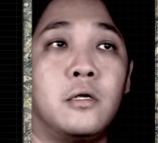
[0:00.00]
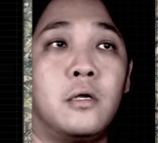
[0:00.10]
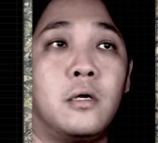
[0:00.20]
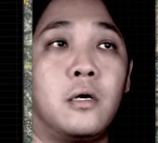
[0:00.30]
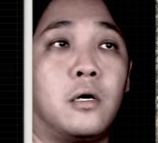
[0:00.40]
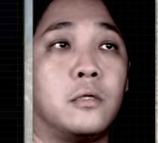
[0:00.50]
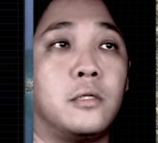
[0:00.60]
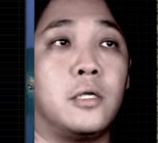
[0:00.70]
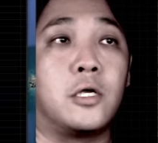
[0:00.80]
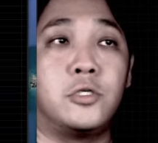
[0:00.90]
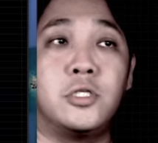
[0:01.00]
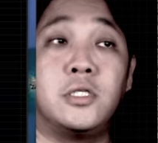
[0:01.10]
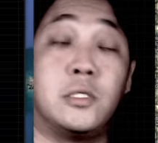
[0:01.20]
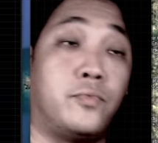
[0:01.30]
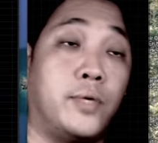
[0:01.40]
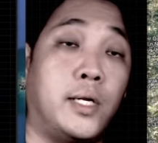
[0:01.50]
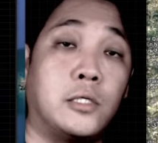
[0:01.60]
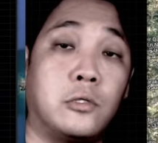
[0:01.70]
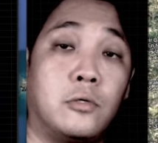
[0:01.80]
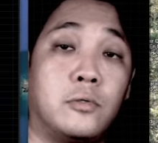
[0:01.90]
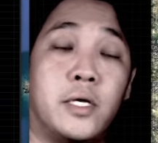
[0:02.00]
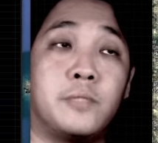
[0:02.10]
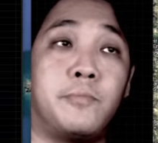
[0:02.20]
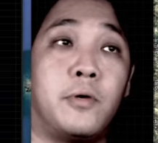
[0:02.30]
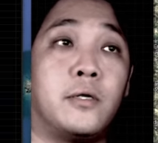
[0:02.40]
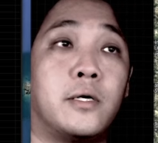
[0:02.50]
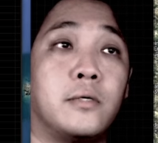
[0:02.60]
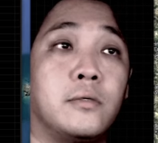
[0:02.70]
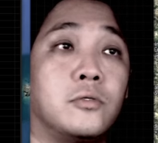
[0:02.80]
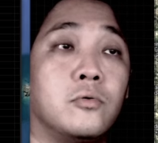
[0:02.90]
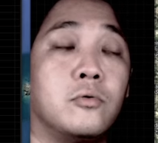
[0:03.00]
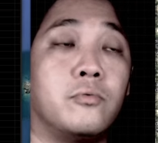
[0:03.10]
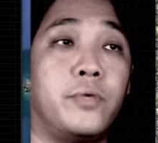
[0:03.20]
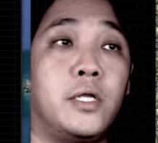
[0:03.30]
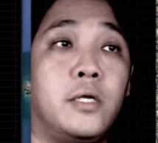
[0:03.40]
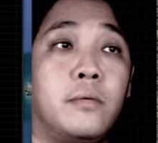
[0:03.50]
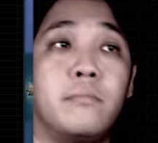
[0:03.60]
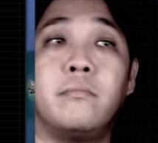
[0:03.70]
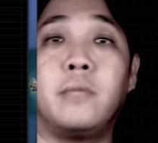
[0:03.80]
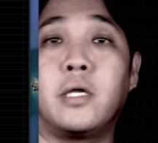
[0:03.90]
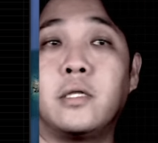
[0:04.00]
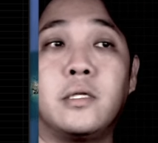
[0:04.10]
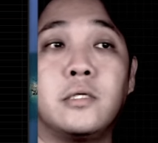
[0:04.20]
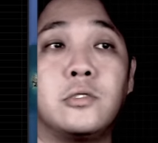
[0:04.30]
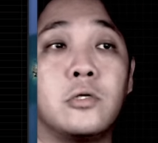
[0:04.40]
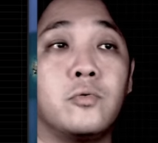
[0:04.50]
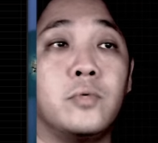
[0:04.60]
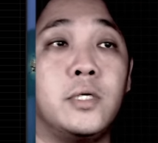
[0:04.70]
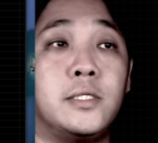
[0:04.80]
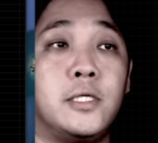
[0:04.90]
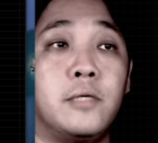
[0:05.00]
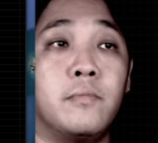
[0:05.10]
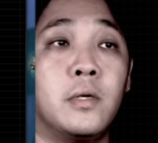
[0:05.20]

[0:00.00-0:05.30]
The incursions is really slow. The Hezbollah is really making things not so easy.